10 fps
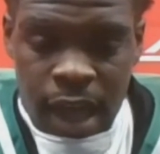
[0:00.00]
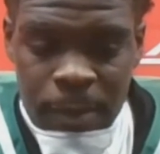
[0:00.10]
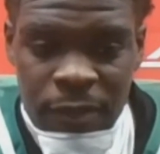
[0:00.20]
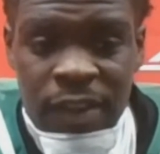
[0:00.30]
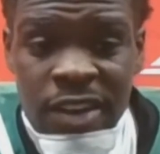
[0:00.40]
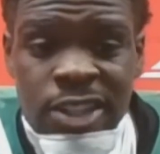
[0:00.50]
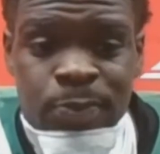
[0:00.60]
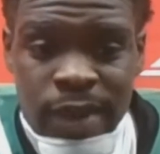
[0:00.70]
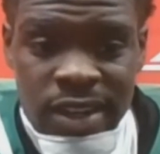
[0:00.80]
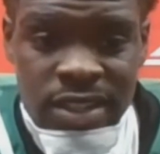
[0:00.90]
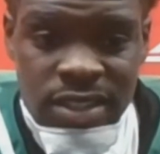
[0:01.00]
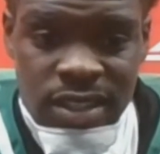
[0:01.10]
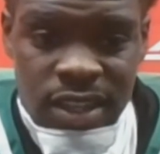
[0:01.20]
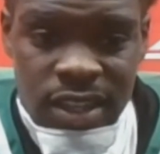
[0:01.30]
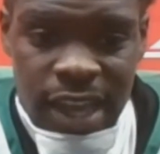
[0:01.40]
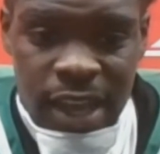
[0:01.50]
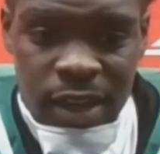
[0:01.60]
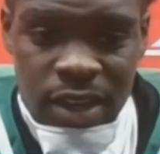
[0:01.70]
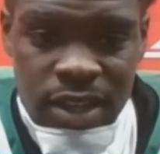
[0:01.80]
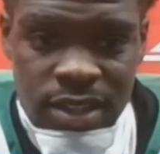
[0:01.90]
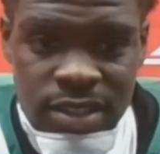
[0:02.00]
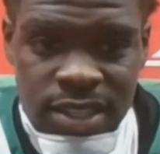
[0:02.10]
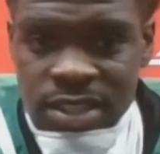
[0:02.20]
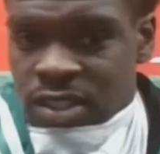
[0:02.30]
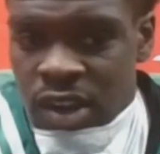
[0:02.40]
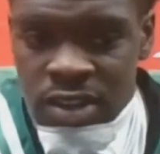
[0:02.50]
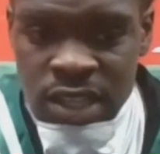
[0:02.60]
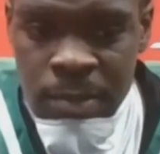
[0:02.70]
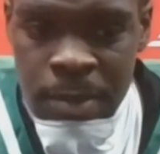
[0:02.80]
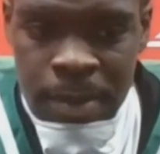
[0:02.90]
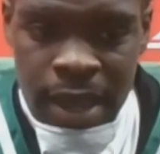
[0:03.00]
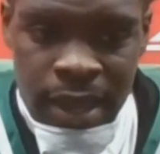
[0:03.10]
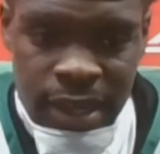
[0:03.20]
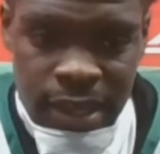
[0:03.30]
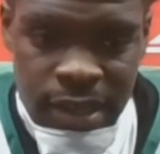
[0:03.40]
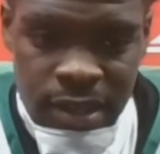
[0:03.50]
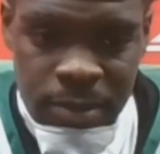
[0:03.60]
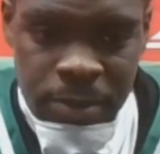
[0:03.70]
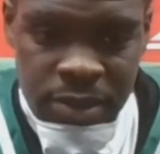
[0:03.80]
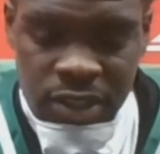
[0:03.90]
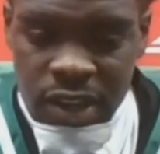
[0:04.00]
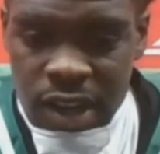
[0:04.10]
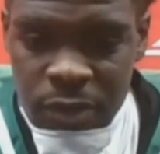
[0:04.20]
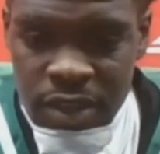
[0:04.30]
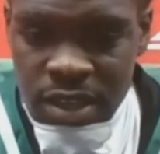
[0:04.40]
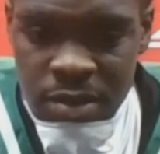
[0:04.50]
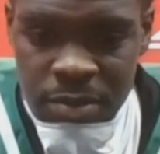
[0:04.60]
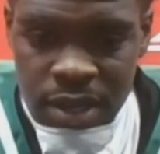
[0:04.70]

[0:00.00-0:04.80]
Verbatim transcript: I mean, very experienced. Uh, they got uh, ten starters coming back, and um, starting off with him.